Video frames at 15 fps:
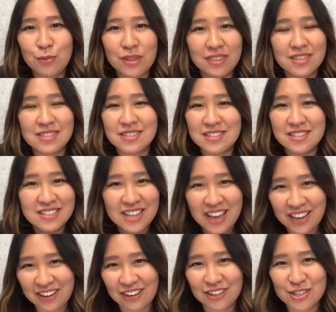with this
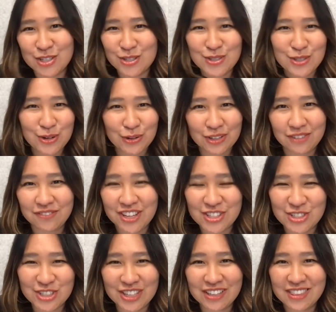entire choose your own
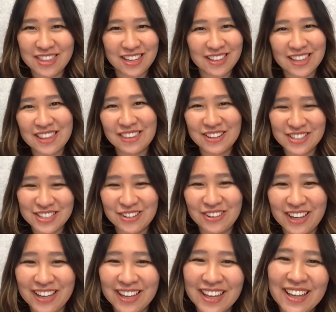adventure thing that they're
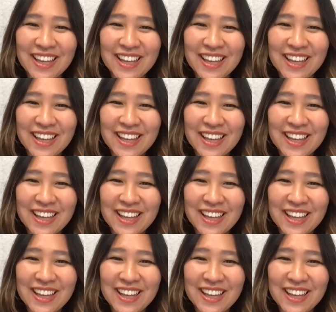doing.